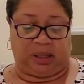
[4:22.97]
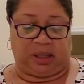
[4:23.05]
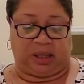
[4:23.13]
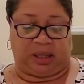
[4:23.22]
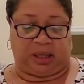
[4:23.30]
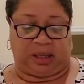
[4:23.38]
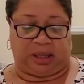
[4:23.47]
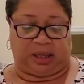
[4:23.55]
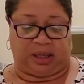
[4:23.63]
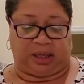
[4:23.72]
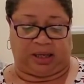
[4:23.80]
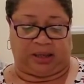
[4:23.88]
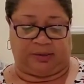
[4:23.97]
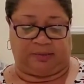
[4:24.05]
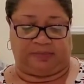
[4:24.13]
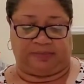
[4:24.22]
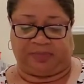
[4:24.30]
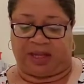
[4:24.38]
And
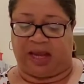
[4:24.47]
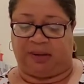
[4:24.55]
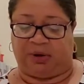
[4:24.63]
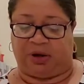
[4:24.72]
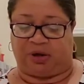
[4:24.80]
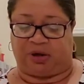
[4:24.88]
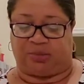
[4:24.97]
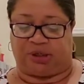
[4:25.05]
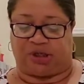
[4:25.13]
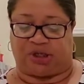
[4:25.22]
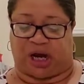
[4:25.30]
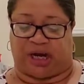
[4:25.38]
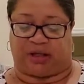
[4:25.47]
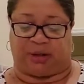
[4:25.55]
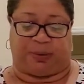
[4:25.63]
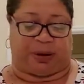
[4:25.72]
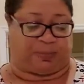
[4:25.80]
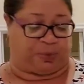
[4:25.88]
yeah, I'm going to go a little bit shy on the
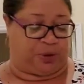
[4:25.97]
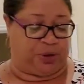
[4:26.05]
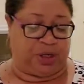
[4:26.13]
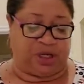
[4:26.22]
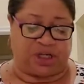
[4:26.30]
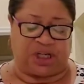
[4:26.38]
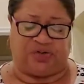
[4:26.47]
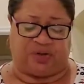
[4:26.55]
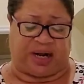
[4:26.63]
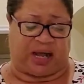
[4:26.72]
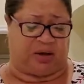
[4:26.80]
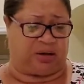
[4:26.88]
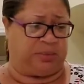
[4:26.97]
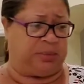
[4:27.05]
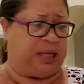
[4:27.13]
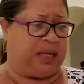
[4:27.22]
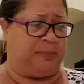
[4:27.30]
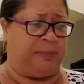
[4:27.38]
pepper. Just for now. Let me
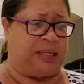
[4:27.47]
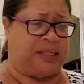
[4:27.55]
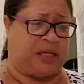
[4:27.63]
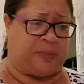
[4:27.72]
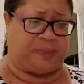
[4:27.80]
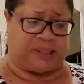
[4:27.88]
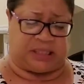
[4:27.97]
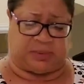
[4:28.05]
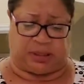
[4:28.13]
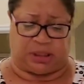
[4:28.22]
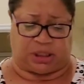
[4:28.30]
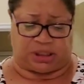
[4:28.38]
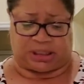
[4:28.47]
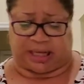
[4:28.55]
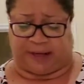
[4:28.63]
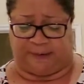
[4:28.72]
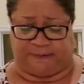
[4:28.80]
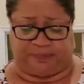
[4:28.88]
get it mixed up and see what it looks
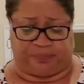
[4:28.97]
like.